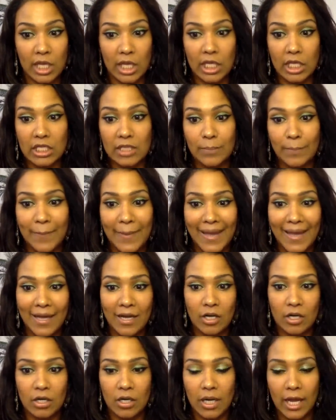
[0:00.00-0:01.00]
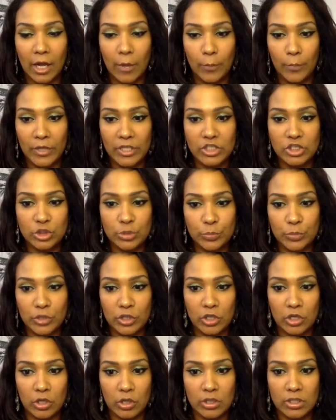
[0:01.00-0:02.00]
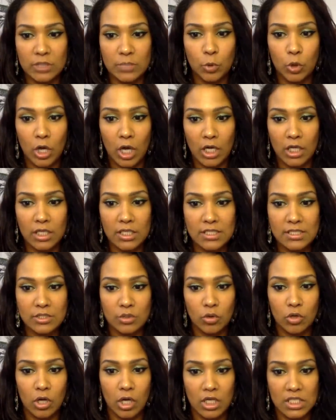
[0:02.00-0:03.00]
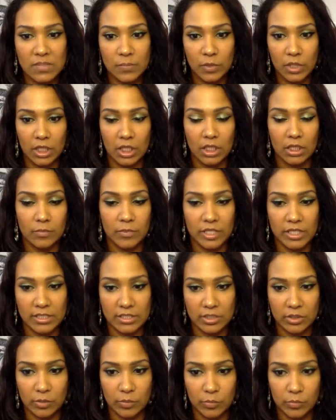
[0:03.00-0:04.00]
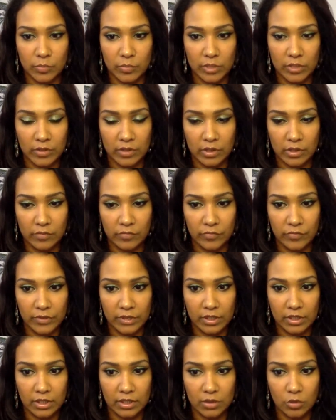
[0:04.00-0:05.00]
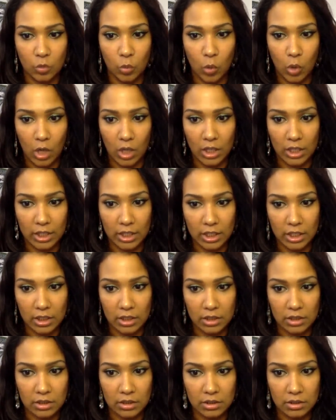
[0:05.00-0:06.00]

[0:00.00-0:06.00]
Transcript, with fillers: It doesn't matter how much you put on, the product still costs money because they're uh, of the quality.